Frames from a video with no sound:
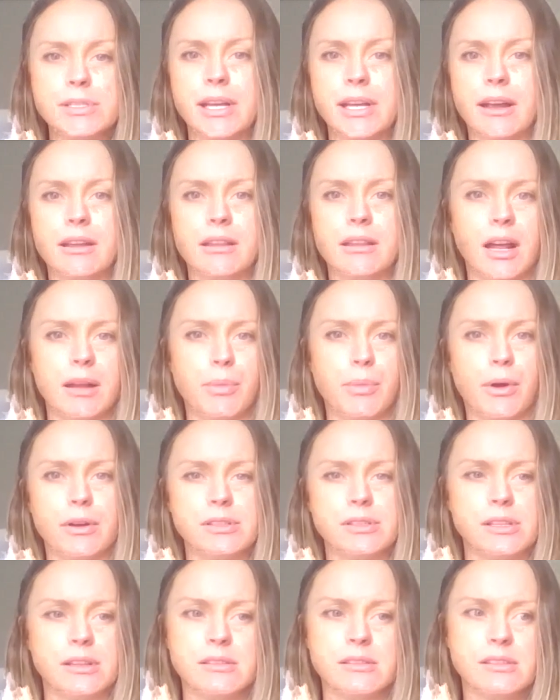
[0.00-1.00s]
Second line
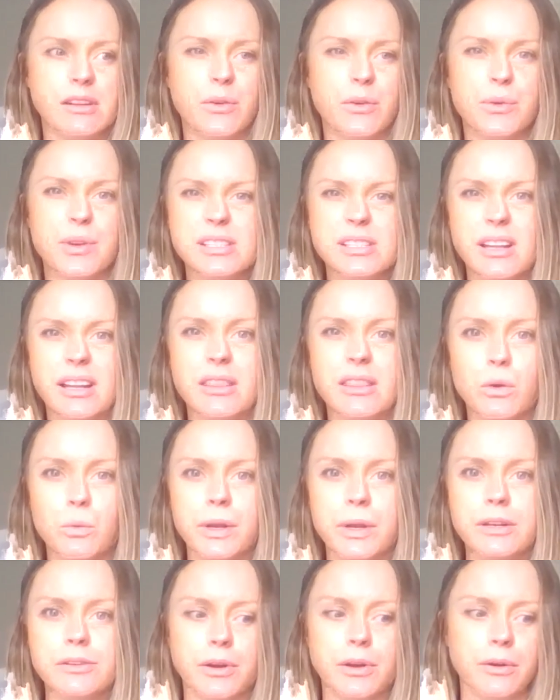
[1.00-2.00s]
person is known as like the
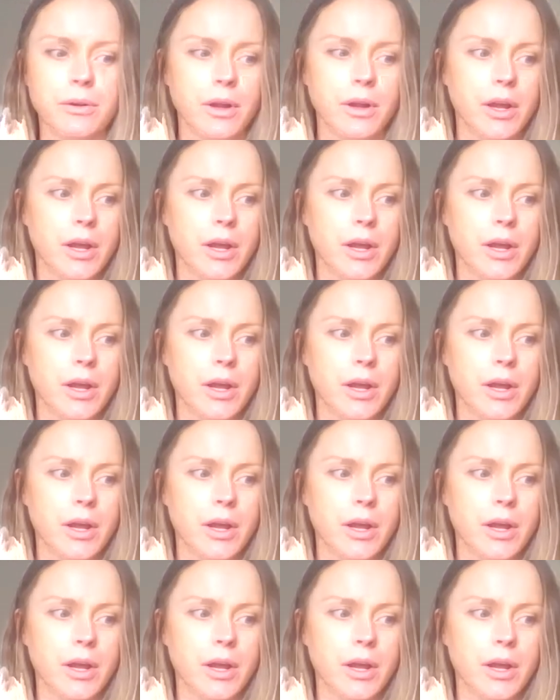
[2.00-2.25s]
window.